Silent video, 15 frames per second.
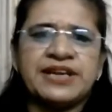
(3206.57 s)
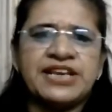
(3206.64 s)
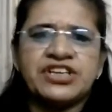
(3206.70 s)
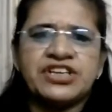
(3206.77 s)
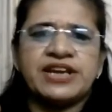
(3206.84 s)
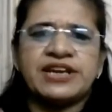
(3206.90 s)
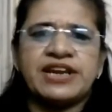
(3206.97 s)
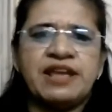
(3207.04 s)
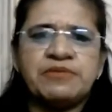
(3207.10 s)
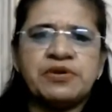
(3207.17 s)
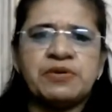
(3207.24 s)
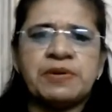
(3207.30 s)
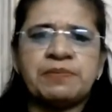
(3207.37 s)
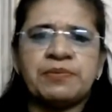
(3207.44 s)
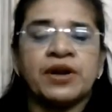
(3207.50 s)
shared name you
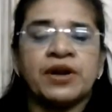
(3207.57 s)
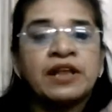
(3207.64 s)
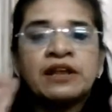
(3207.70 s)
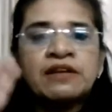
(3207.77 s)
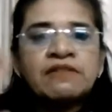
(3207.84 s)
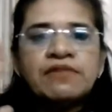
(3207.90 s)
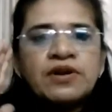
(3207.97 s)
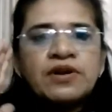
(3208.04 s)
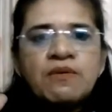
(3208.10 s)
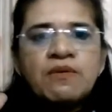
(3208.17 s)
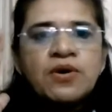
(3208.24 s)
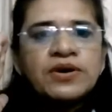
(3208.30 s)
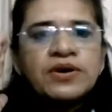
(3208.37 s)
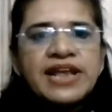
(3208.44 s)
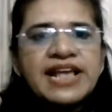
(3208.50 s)
may put, you don't want
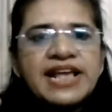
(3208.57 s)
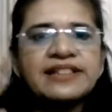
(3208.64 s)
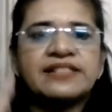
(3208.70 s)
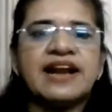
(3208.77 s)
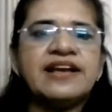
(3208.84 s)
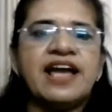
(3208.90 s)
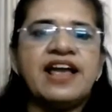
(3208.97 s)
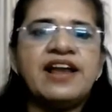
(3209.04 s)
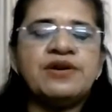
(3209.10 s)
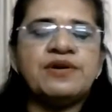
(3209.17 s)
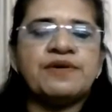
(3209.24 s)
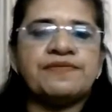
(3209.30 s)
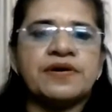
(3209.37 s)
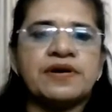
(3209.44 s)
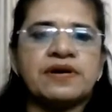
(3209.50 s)
to create that kind of
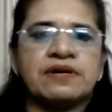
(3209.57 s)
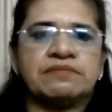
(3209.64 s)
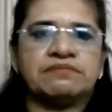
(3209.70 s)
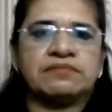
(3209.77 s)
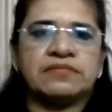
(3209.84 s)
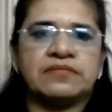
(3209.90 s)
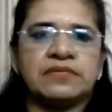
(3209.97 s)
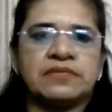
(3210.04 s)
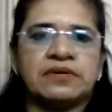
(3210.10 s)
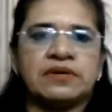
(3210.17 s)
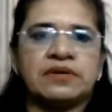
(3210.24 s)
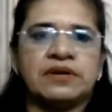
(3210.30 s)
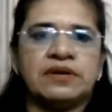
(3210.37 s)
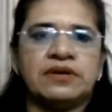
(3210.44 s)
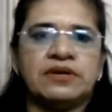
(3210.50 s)
a,
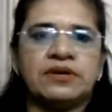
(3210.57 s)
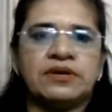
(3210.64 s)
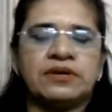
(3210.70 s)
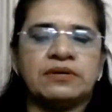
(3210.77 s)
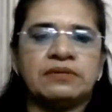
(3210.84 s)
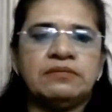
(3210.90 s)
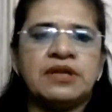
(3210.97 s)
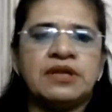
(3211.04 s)
uh, you know,